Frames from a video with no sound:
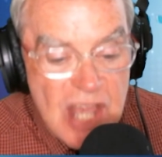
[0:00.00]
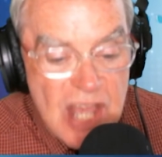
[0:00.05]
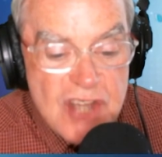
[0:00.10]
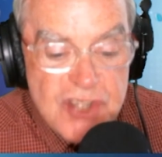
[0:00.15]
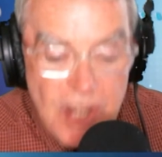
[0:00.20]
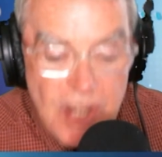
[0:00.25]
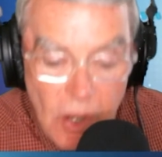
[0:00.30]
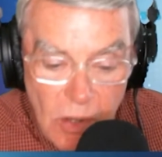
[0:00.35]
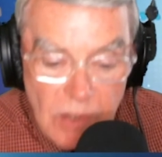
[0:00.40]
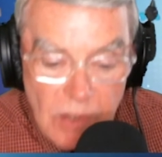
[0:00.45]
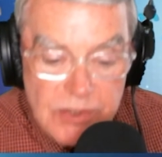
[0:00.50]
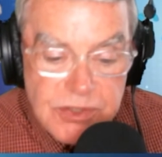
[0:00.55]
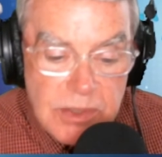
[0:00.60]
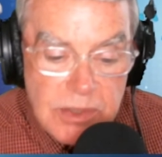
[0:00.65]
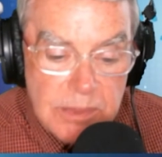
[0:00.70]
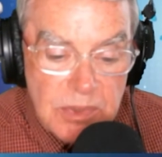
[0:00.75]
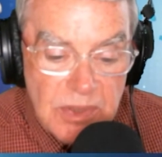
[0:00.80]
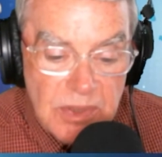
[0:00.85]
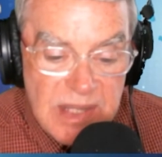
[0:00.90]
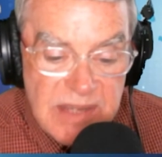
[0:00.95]
She also
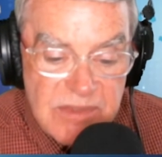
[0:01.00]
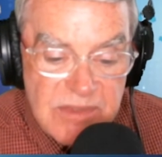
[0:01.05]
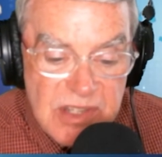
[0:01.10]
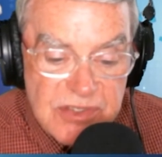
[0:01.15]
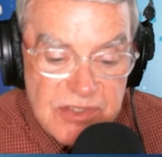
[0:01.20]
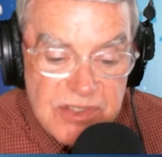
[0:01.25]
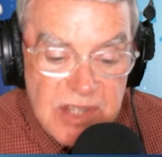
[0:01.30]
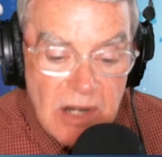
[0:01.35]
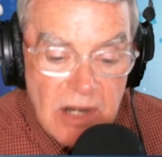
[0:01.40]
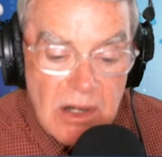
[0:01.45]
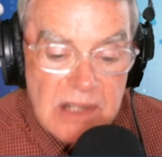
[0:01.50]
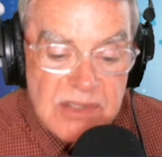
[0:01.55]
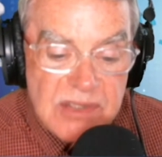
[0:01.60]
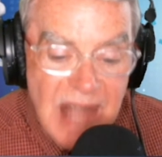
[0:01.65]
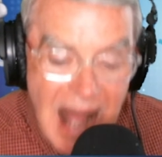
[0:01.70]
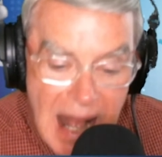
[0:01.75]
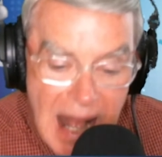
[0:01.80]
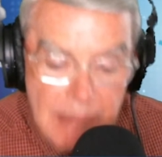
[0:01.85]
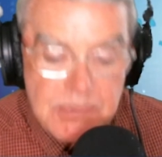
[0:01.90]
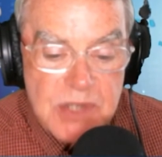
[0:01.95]
believed that Sarah's
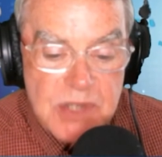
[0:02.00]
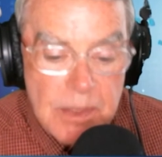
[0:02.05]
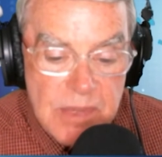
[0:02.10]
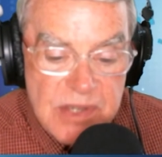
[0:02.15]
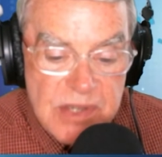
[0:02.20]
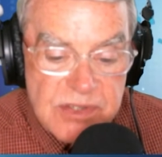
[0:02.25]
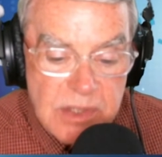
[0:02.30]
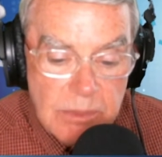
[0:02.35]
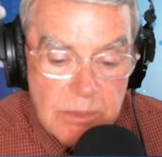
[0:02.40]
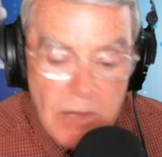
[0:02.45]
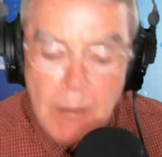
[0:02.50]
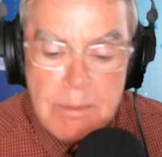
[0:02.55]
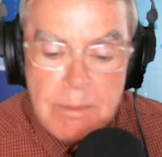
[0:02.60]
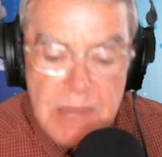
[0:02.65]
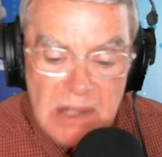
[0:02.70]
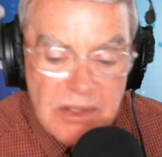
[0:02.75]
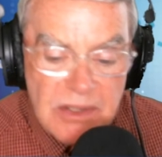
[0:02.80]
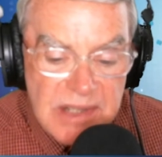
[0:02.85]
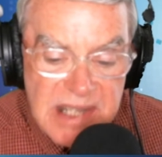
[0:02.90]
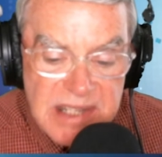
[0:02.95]
optimism,
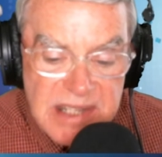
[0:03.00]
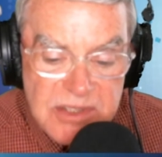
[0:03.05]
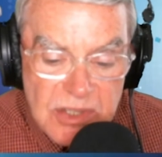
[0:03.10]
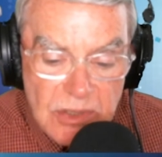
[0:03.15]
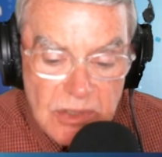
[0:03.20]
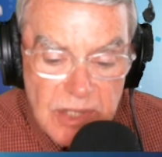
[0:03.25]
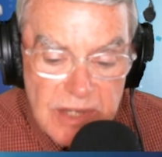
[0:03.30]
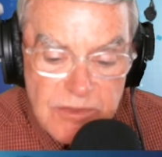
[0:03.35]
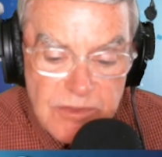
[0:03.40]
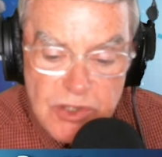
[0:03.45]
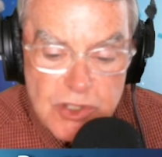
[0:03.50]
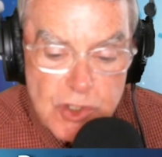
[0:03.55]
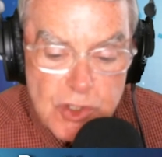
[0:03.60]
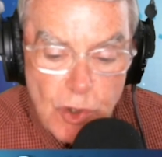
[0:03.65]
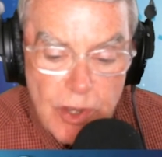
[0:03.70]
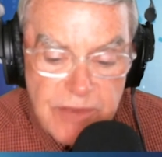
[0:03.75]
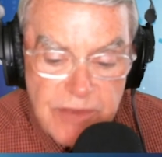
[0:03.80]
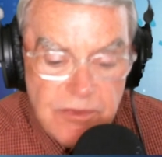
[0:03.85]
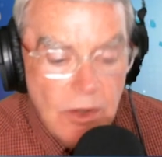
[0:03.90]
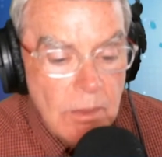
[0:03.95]
ability to live her
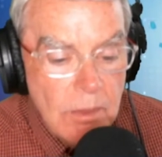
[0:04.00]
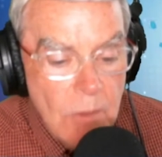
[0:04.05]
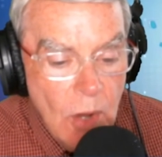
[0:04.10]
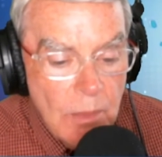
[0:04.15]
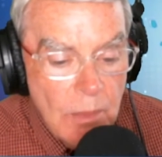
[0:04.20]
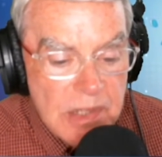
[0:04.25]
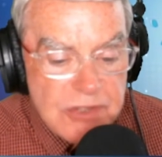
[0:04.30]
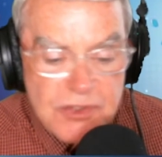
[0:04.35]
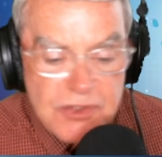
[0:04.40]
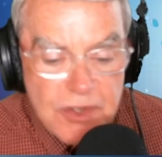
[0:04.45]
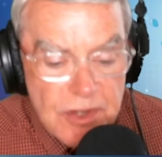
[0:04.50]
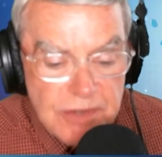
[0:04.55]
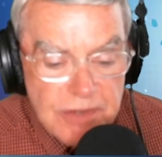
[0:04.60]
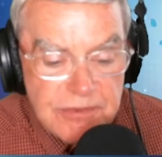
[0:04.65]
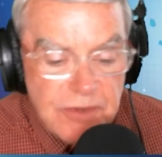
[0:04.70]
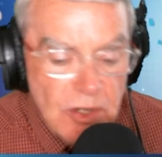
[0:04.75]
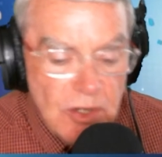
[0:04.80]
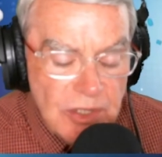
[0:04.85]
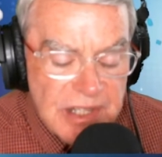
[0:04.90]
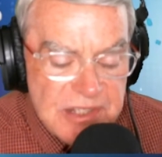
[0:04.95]
joyful moments to the
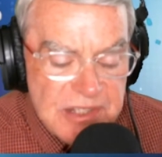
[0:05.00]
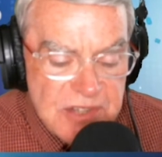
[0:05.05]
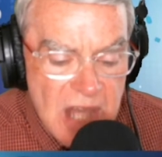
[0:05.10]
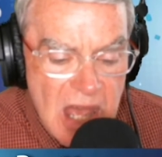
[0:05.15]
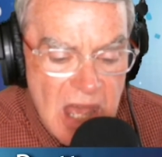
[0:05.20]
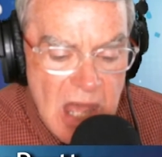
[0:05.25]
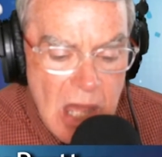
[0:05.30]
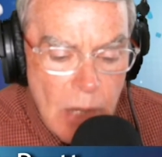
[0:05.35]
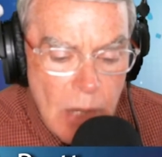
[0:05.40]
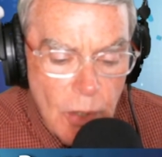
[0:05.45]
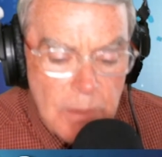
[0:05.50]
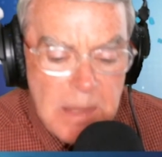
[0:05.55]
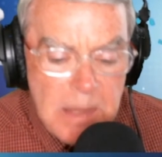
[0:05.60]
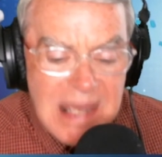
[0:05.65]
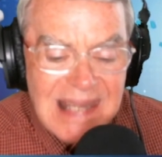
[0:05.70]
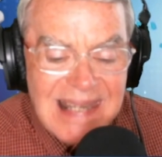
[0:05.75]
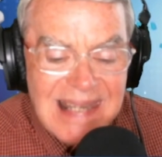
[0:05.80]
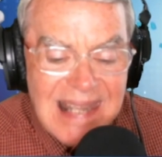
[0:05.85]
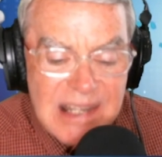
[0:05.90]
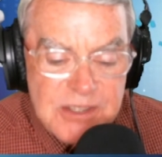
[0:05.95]
fullest, would
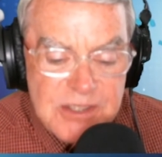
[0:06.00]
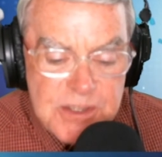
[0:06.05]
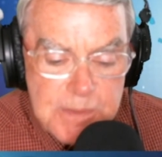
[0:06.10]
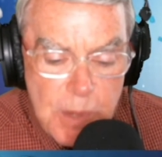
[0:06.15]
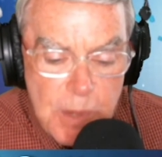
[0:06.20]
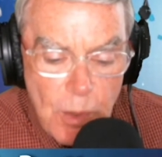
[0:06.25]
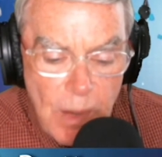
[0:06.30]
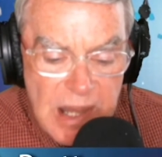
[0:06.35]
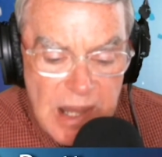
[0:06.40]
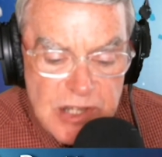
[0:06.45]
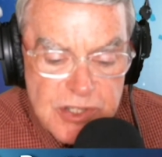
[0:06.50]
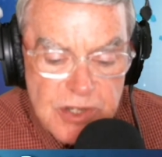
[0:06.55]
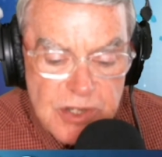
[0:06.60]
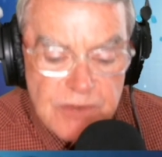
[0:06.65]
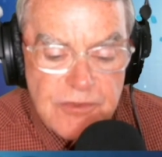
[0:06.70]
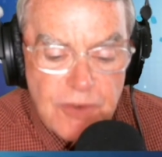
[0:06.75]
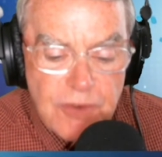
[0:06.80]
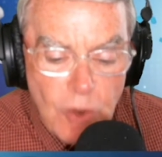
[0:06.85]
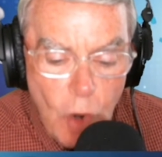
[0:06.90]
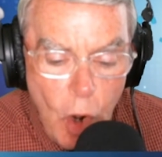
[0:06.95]
be an inspiration
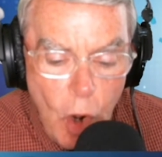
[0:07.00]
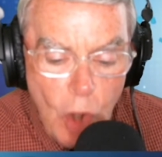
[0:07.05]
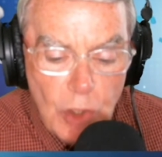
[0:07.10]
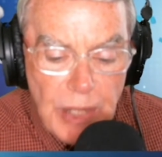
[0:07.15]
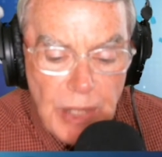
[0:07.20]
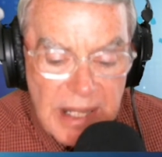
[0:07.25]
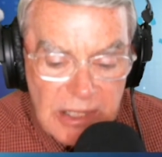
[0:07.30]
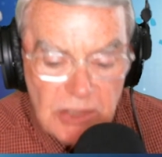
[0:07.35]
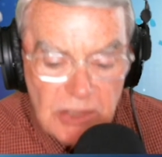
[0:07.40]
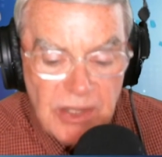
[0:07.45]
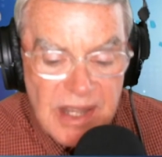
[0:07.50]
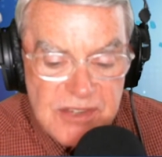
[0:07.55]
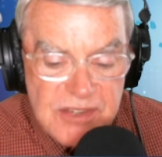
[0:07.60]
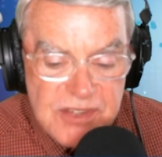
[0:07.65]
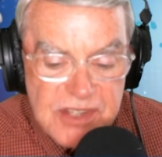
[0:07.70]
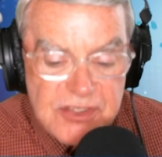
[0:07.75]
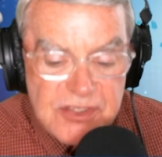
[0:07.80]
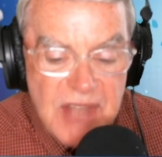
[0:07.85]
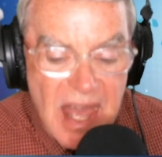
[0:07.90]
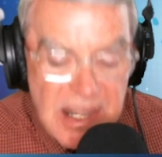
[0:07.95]
for all
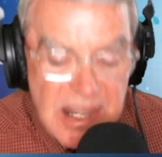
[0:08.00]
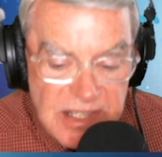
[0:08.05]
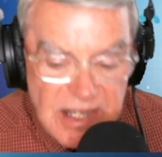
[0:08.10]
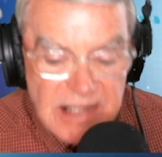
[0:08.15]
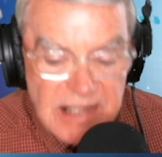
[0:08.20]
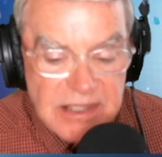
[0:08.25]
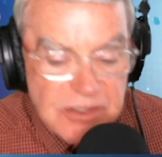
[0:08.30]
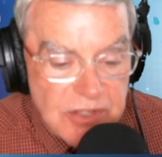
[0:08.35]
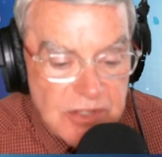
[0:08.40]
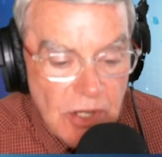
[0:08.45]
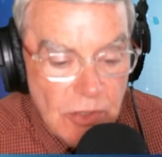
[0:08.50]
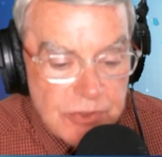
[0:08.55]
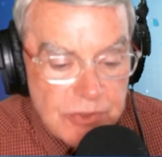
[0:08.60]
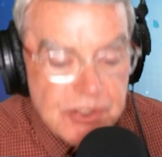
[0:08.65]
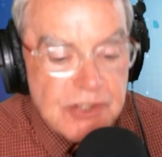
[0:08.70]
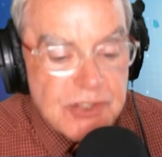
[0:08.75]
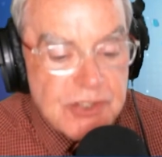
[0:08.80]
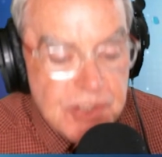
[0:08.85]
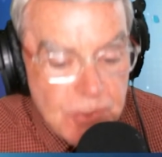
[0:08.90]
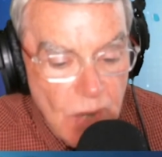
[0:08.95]
adolescents and young adults
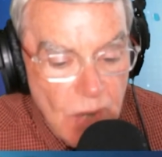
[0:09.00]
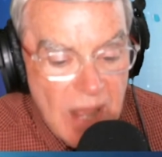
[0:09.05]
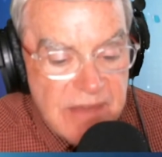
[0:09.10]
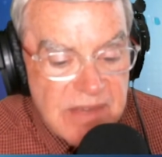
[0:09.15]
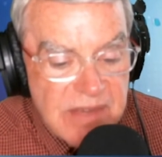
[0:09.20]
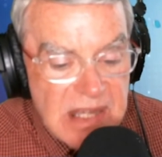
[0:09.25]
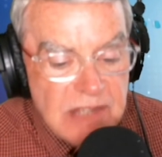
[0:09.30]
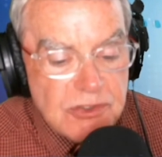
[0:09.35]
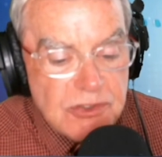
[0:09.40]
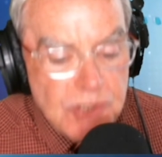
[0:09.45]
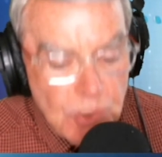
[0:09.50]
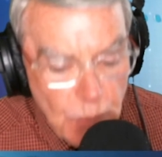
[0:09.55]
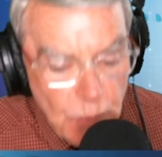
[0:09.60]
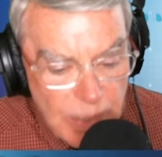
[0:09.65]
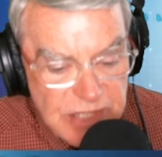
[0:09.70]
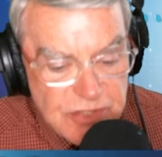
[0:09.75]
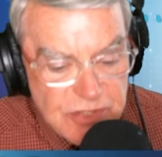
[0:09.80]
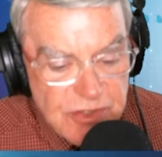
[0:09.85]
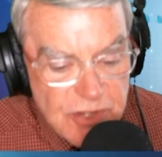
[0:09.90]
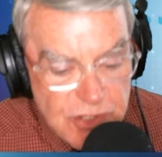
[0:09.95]
striving to
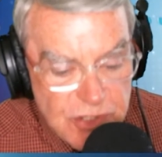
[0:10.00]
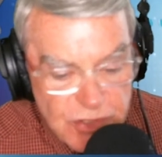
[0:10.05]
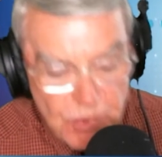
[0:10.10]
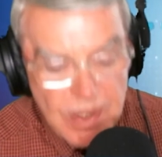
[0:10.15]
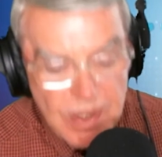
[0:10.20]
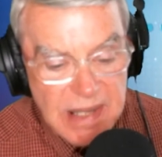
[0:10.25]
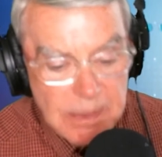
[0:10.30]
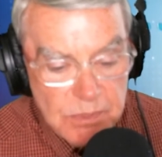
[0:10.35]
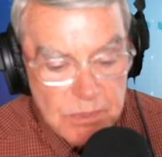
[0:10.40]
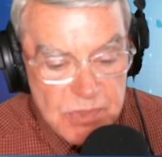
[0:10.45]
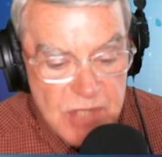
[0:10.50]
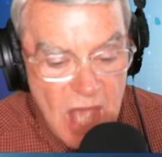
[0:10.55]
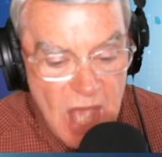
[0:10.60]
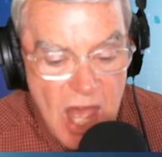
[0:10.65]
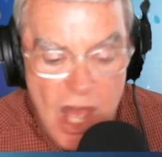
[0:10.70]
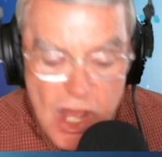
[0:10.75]
reach their dreams.